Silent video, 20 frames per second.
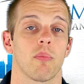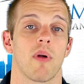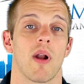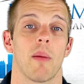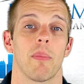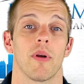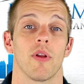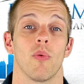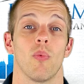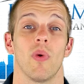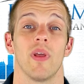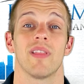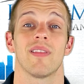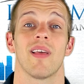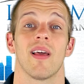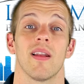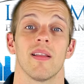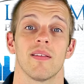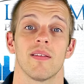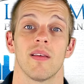property with
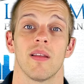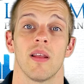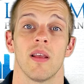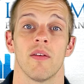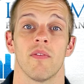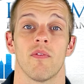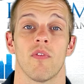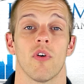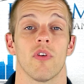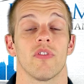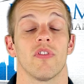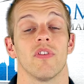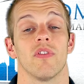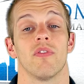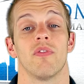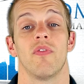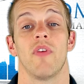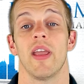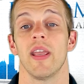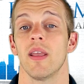tenants in it
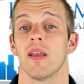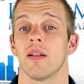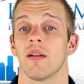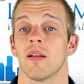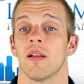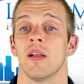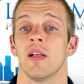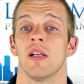versus vacant.